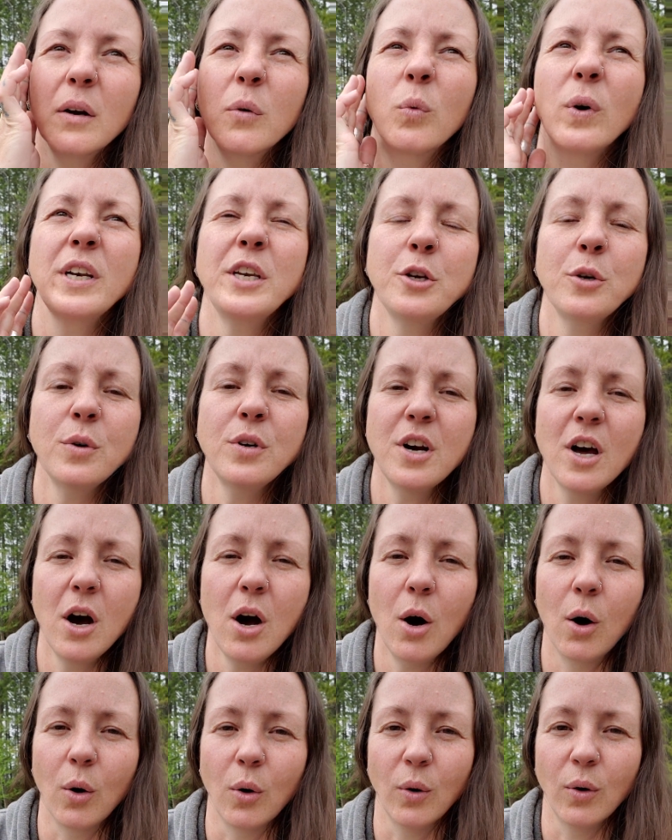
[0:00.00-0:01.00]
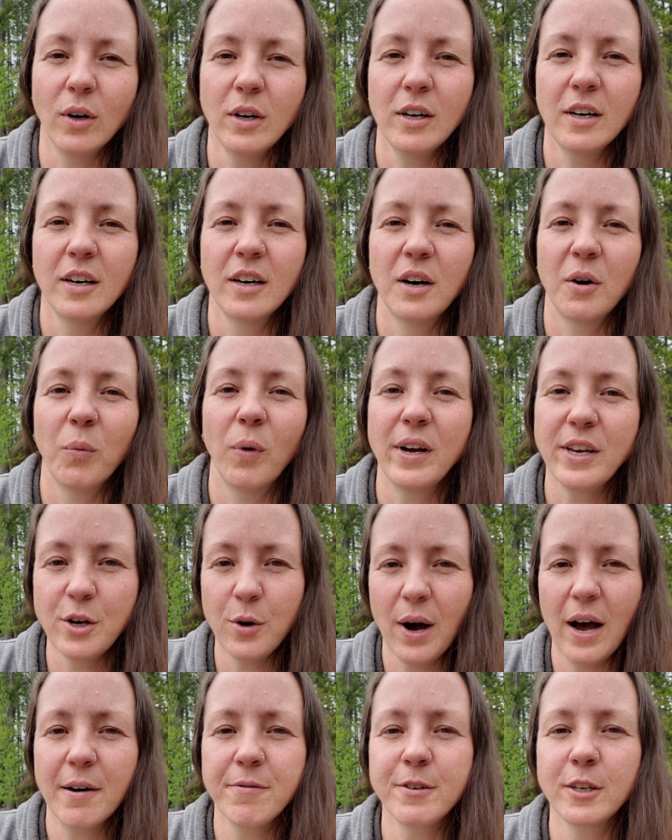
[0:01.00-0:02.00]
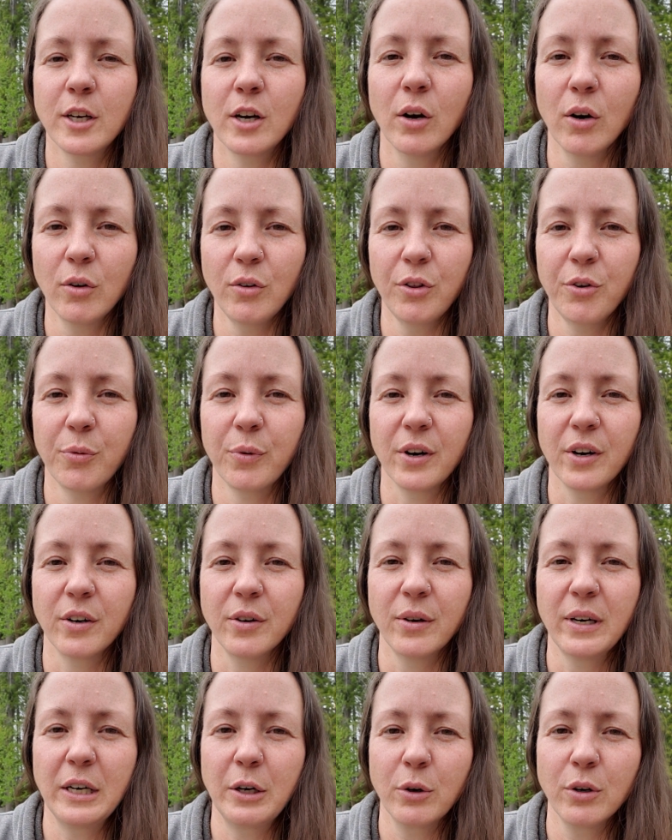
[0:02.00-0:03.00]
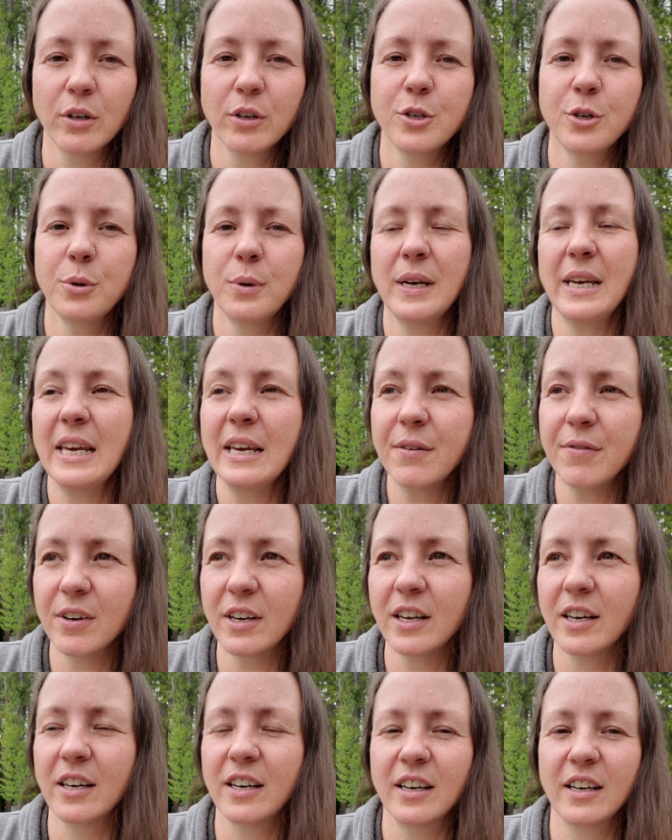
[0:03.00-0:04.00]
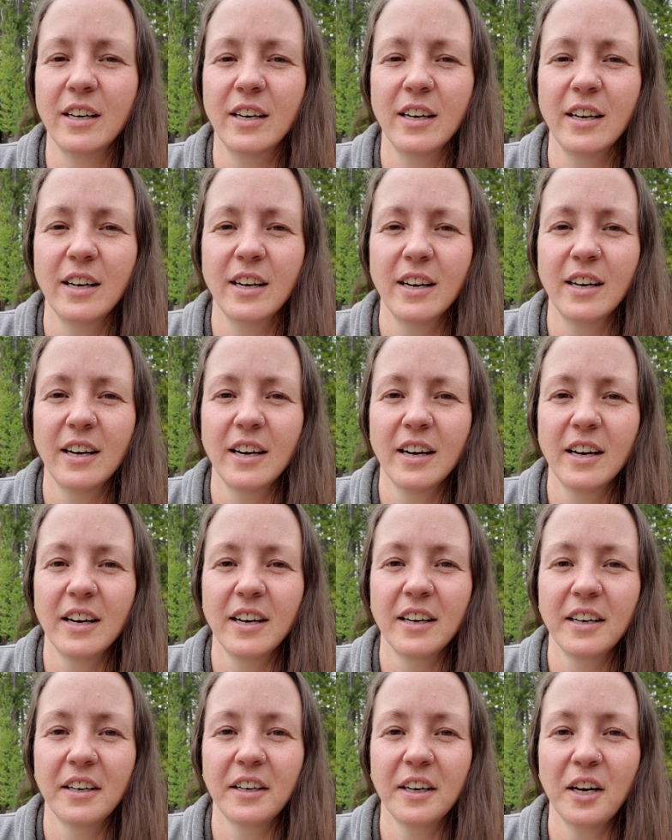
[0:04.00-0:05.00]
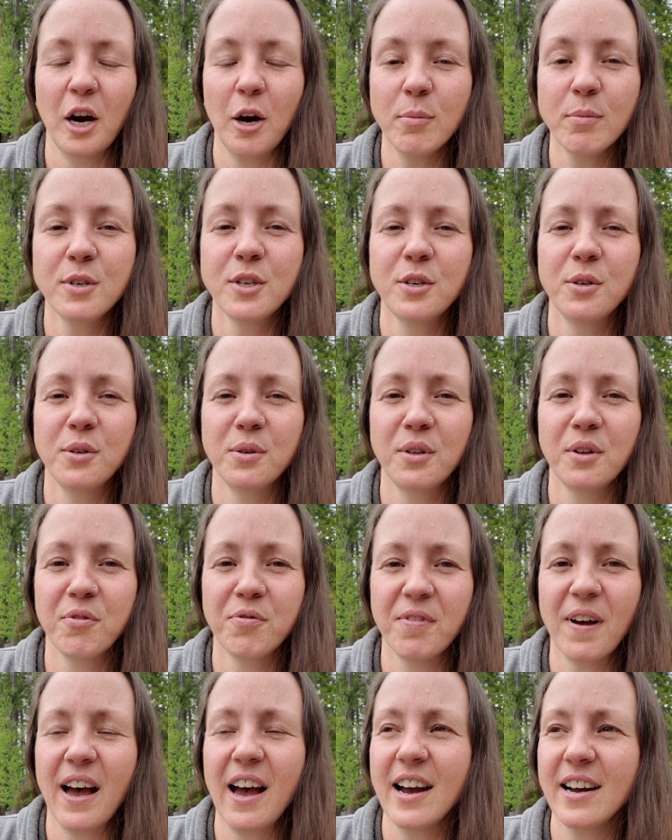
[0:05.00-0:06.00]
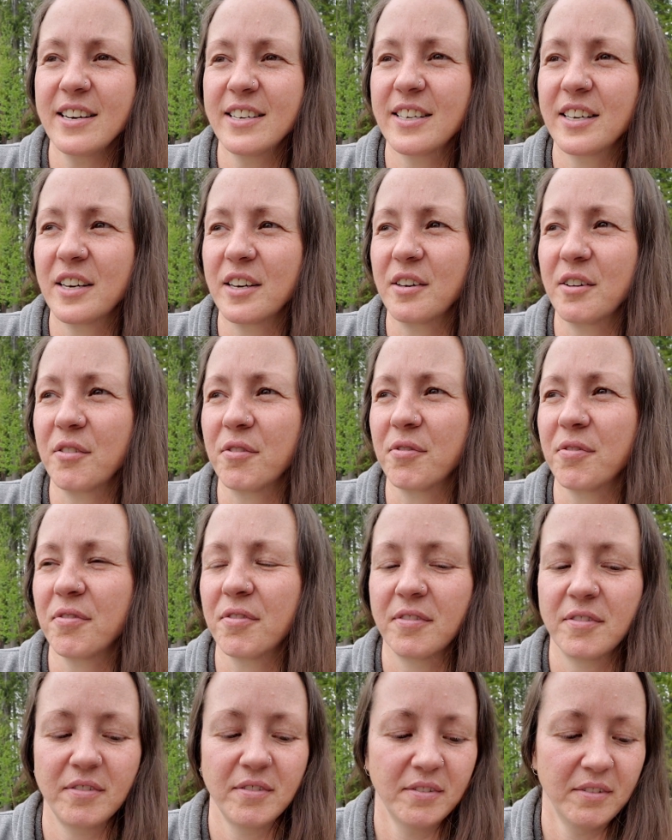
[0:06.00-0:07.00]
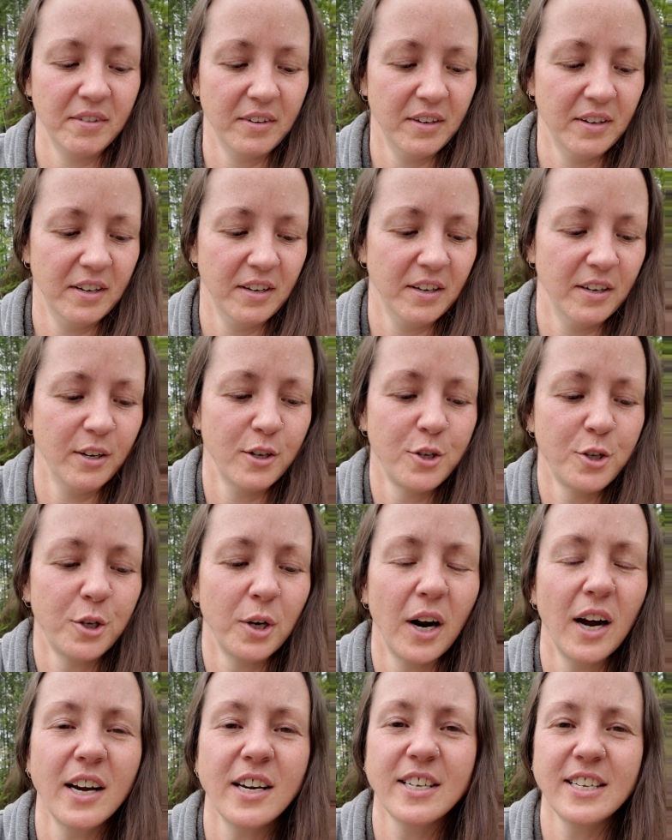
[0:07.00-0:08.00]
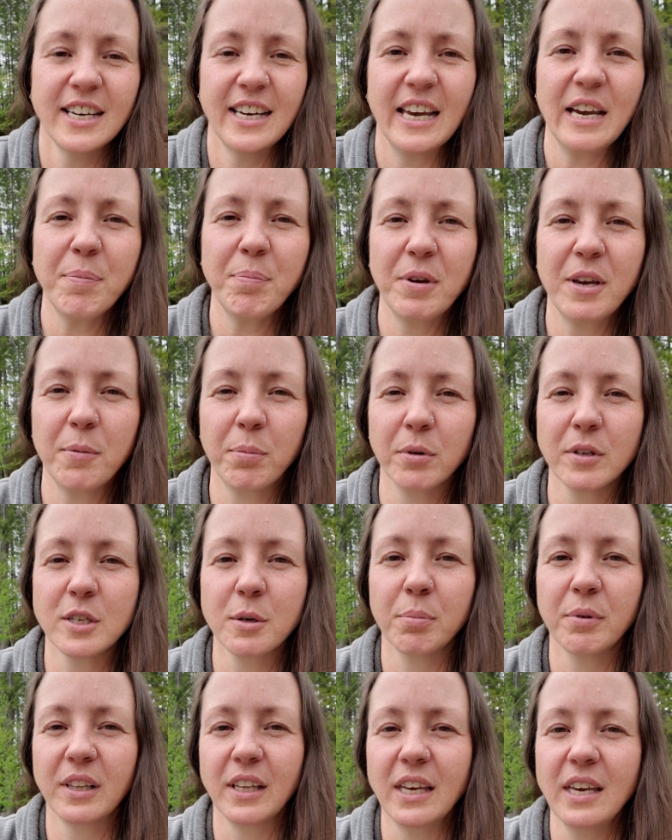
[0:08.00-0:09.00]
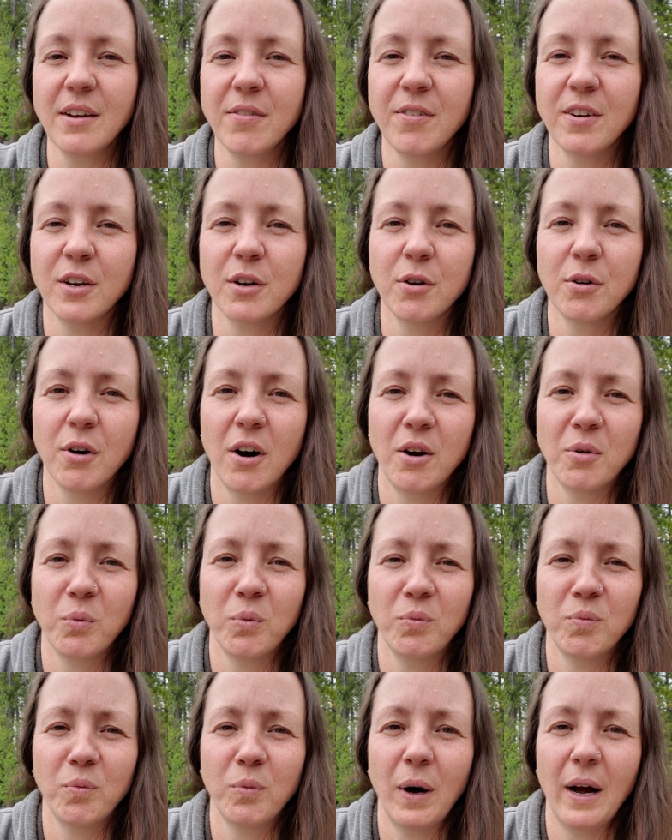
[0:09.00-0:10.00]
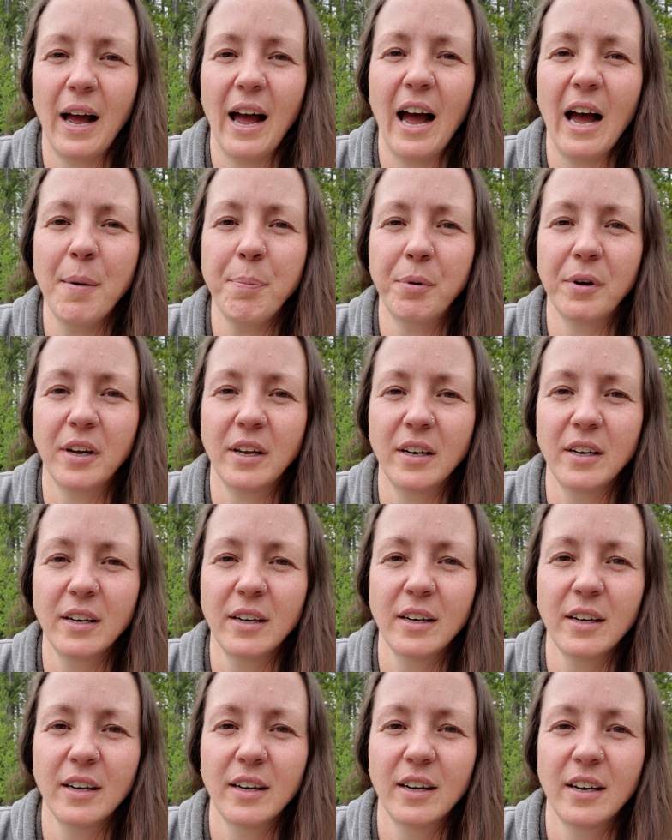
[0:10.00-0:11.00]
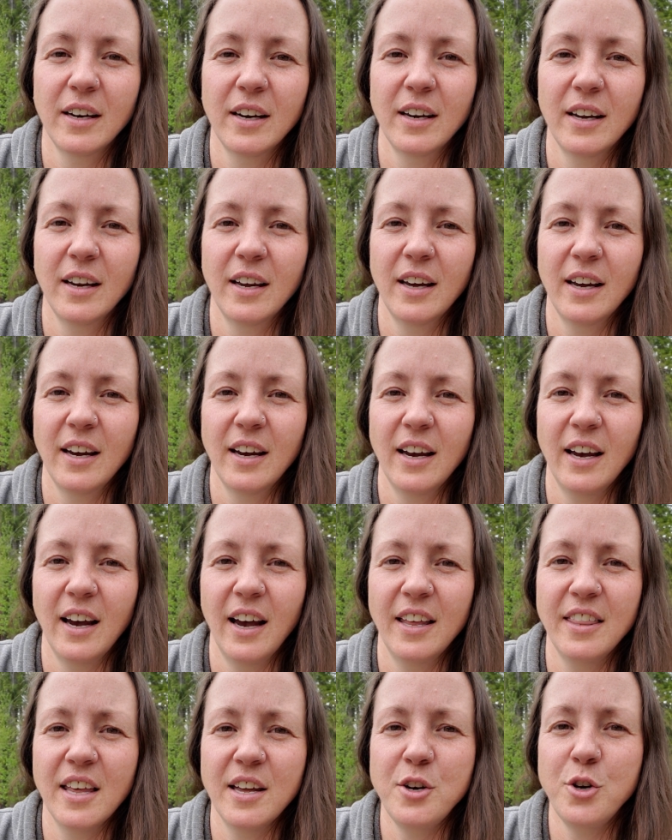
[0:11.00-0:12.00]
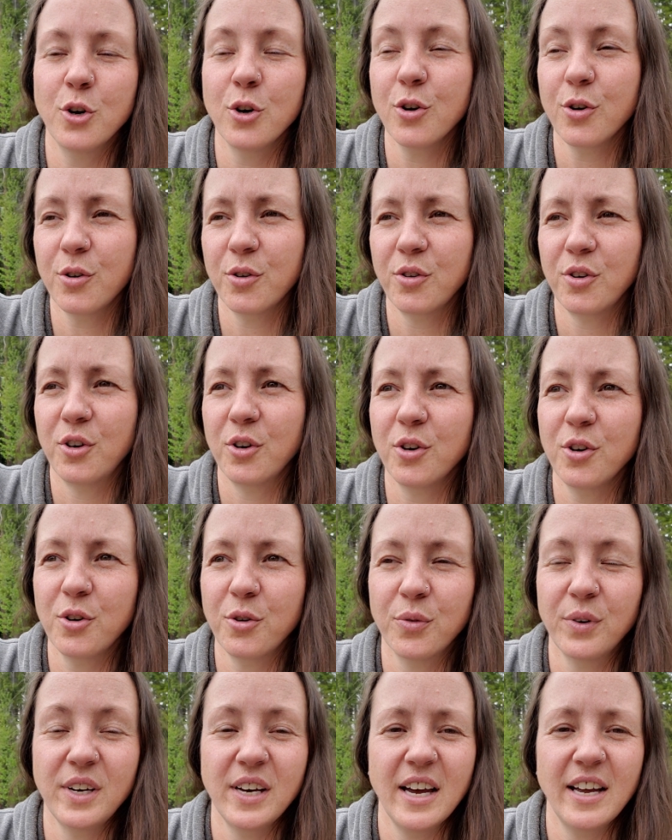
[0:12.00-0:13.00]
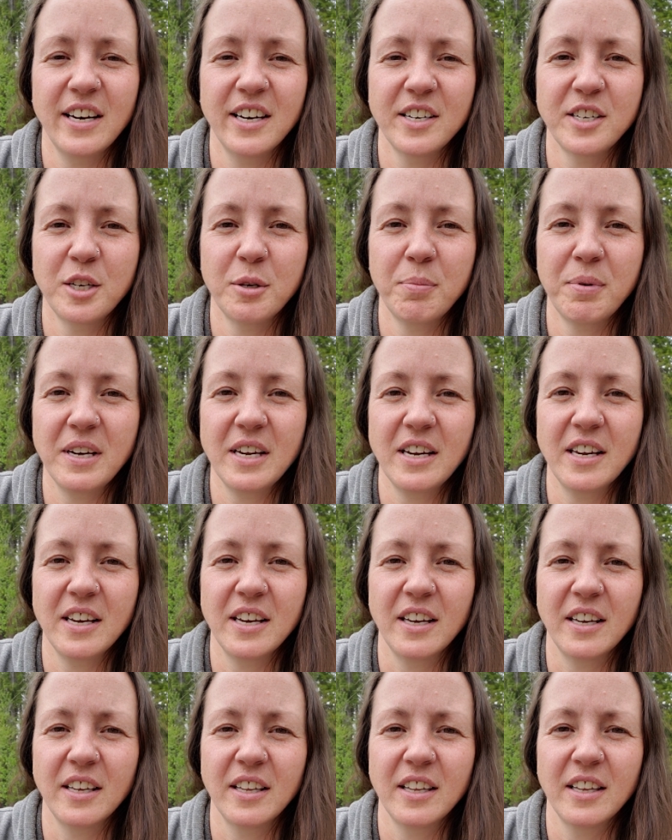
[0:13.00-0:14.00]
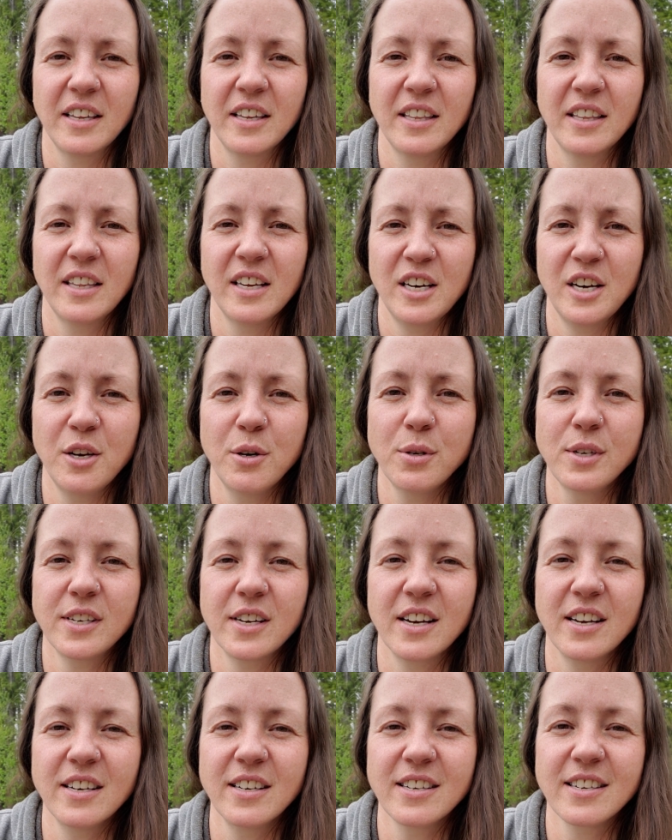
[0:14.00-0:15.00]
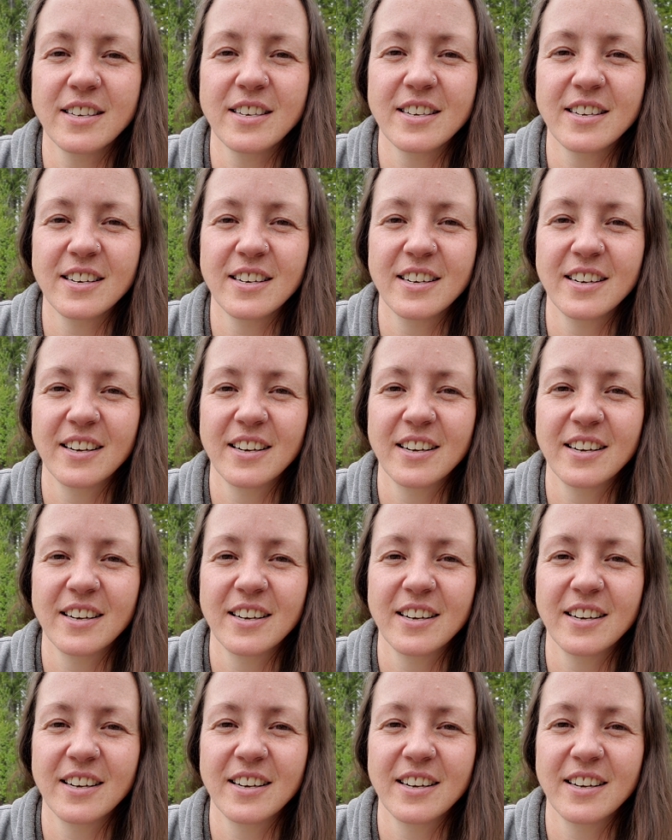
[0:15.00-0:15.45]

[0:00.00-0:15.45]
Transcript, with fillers: When you know what you have to go through in order to even come to the fact of, or trying to get people to believe you on what happened, and then you're you're created to be the nuisance,